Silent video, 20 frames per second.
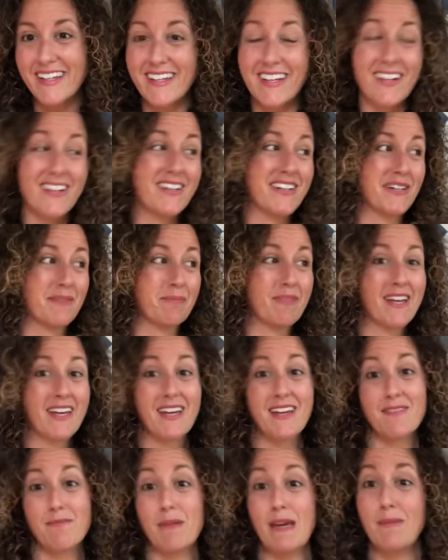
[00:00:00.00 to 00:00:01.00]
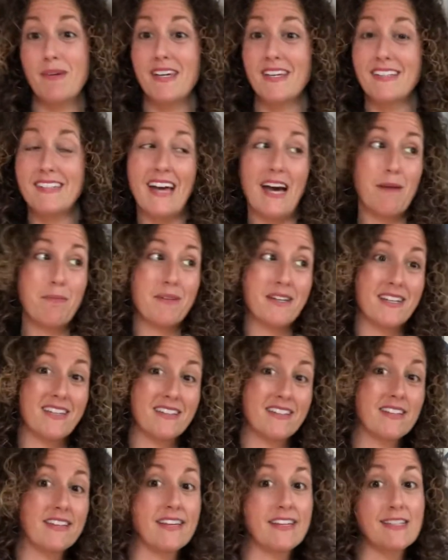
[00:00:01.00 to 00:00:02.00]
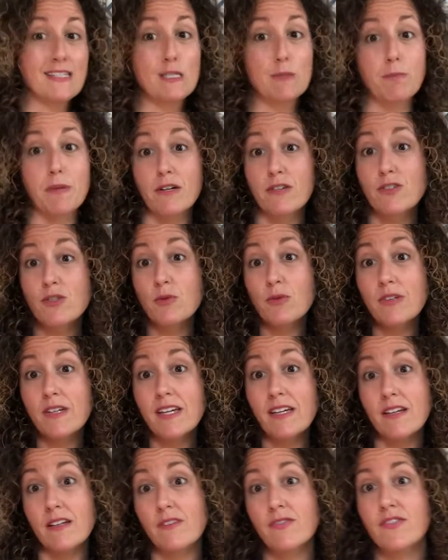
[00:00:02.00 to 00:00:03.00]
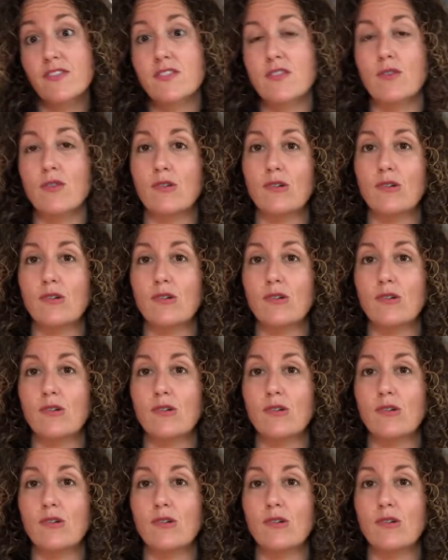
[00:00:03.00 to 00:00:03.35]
I'm maybe tapping into like spiritual gifts,